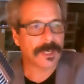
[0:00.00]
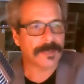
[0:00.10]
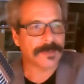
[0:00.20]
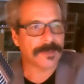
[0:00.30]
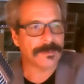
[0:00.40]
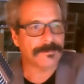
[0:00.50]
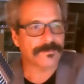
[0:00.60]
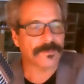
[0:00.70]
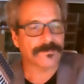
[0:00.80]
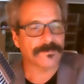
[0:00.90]
and, and
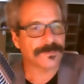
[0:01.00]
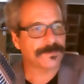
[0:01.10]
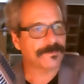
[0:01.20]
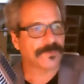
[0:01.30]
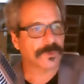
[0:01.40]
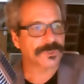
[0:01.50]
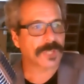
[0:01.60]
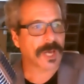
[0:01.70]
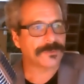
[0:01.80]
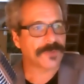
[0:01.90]
from first
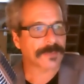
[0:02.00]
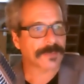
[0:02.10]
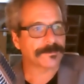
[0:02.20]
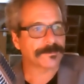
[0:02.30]
contact.